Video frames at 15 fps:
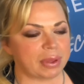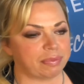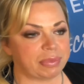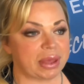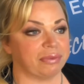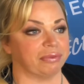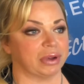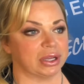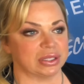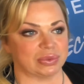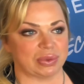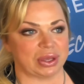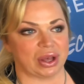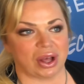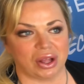pitfalls
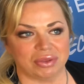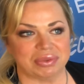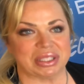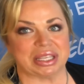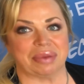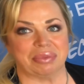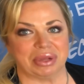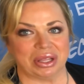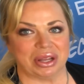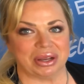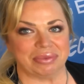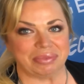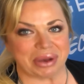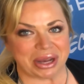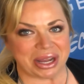we all stumble
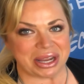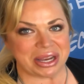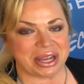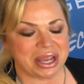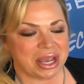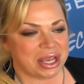upon.